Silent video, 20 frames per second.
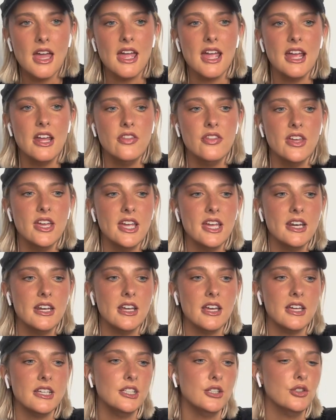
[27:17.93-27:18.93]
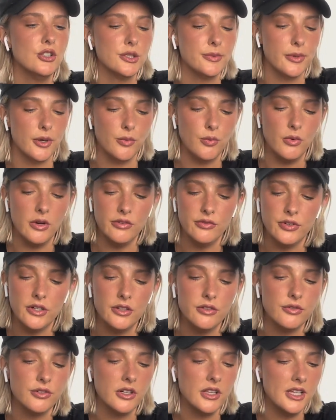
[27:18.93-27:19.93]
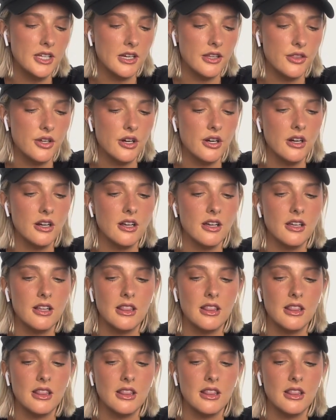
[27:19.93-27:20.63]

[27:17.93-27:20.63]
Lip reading: And then you just put one foot in front of the other,